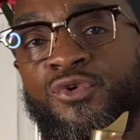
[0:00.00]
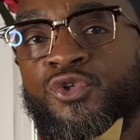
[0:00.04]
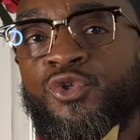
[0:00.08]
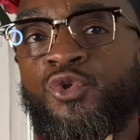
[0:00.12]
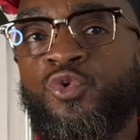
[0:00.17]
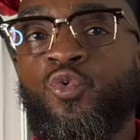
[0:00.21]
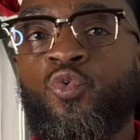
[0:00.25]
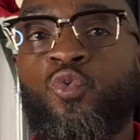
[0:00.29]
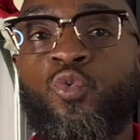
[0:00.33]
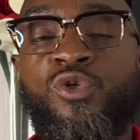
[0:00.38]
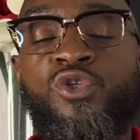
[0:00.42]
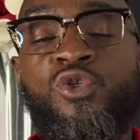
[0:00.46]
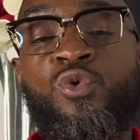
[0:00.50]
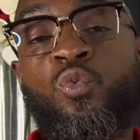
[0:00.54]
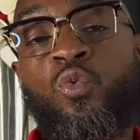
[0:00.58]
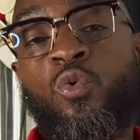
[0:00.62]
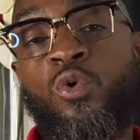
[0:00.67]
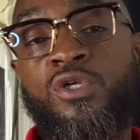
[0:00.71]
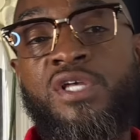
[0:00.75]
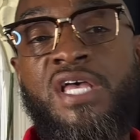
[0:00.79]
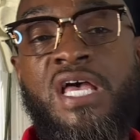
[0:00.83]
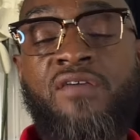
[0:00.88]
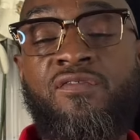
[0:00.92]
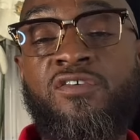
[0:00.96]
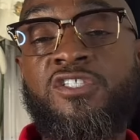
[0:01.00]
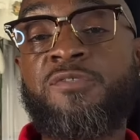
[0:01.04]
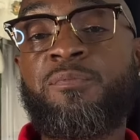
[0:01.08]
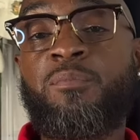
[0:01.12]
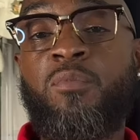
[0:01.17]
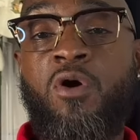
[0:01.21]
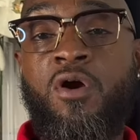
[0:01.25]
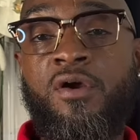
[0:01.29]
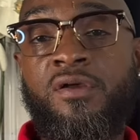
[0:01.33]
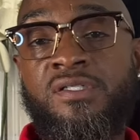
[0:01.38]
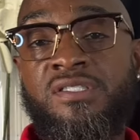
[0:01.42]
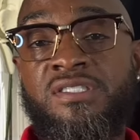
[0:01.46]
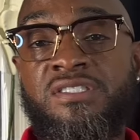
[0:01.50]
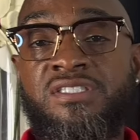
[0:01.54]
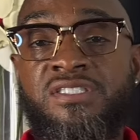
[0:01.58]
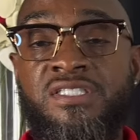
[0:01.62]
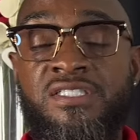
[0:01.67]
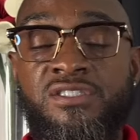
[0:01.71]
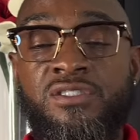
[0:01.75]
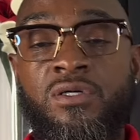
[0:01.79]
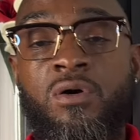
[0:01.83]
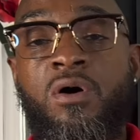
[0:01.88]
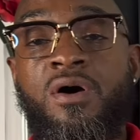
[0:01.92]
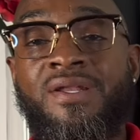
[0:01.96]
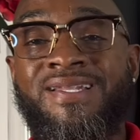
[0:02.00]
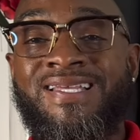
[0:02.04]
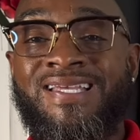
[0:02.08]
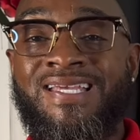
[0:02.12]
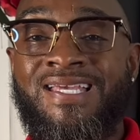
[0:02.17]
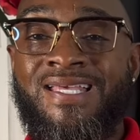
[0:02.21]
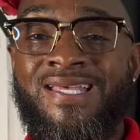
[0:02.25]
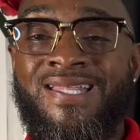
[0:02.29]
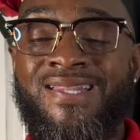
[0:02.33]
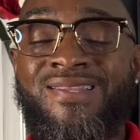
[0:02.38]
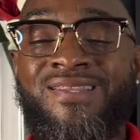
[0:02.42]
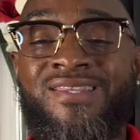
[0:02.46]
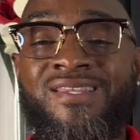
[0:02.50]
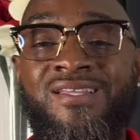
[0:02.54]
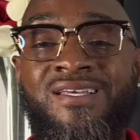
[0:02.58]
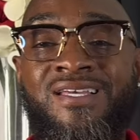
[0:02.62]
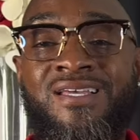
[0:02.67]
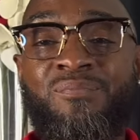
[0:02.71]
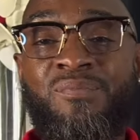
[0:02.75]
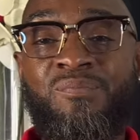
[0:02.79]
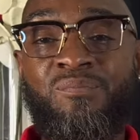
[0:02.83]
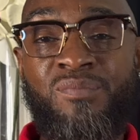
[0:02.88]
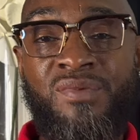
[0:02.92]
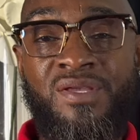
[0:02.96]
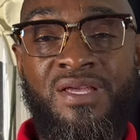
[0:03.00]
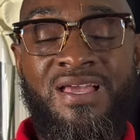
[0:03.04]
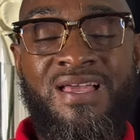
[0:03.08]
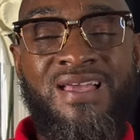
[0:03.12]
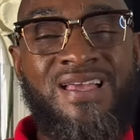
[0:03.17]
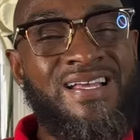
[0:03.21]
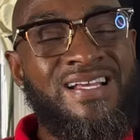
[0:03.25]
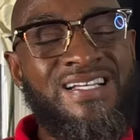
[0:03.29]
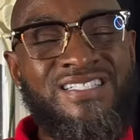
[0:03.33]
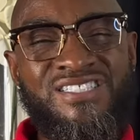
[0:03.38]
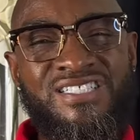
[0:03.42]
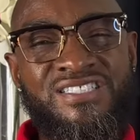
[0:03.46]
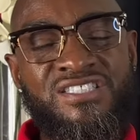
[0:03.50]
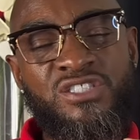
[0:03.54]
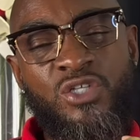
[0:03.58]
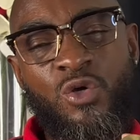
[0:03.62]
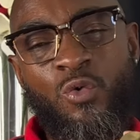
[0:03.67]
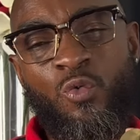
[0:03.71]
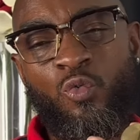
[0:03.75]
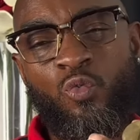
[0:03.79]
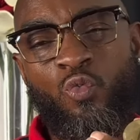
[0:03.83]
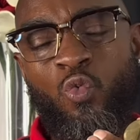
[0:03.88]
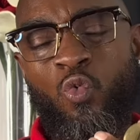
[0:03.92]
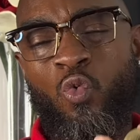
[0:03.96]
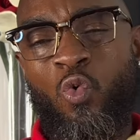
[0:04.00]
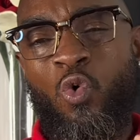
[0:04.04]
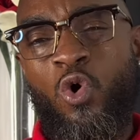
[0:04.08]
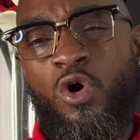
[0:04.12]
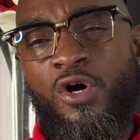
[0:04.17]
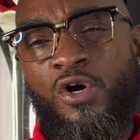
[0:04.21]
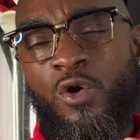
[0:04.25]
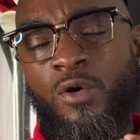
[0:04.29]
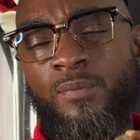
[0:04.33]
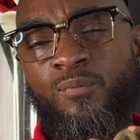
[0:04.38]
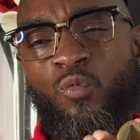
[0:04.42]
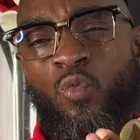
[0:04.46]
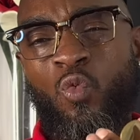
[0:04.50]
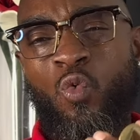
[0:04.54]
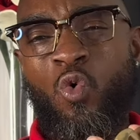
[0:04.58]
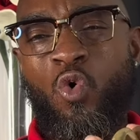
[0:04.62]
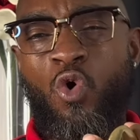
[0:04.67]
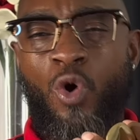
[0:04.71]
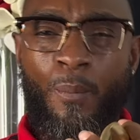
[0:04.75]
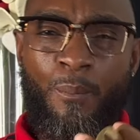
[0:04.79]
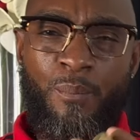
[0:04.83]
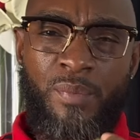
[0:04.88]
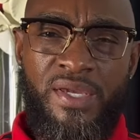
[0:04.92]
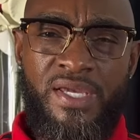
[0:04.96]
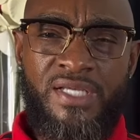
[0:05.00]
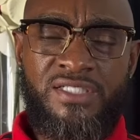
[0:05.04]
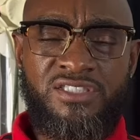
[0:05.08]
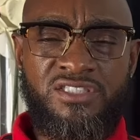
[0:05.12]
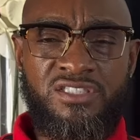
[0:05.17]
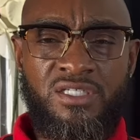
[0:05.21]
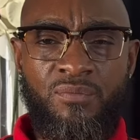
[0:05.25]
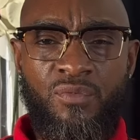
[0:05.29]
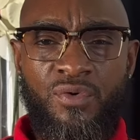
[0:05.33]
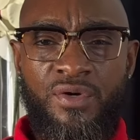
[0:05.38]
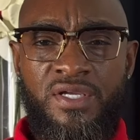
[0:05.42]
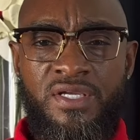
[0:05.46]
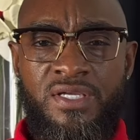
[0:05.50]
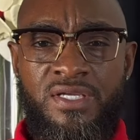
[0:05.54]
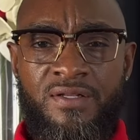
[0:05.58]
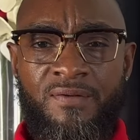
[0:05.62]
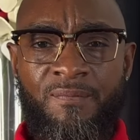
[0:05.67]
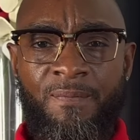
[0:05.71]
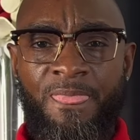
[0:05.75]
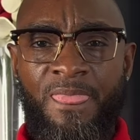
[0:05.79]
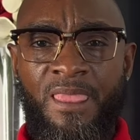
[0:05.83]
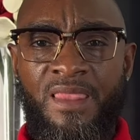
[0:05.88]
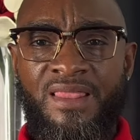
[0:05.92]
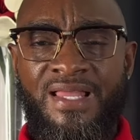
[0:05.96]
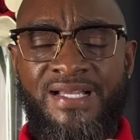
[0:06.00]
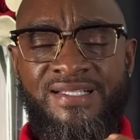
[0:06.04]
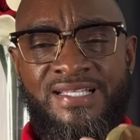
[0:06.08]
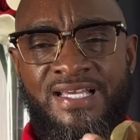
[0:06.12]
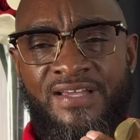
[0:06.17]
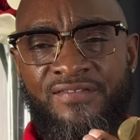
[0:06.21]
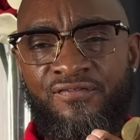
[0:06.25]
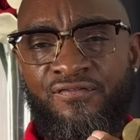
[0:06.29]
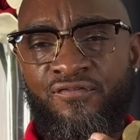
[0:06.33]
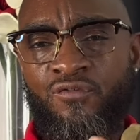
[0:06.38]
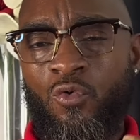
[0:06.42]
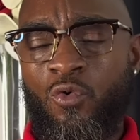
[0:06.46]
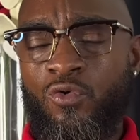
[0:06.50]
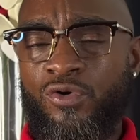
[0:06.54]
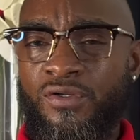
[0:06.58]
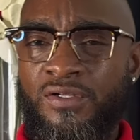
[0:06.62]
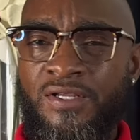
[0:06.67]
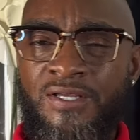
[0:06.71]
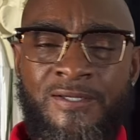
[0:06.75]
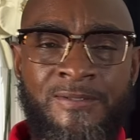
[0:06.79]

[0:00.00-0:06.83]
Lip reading: you when you want to have a sparkling scent on in just a warm midsummer heat, like that 4